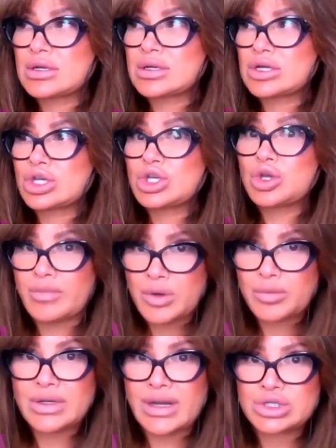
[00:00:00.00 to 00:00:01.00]
human
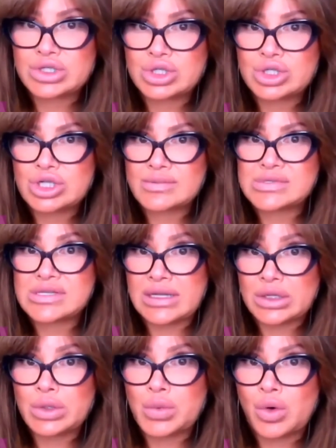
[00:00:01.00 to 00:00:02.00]
relationships
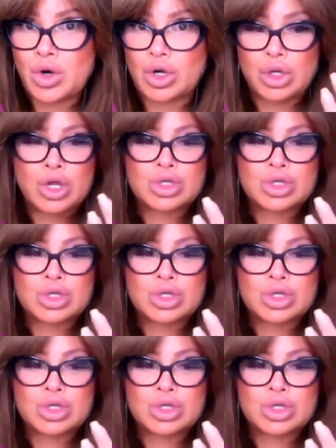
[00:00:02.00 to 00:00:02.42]
in the world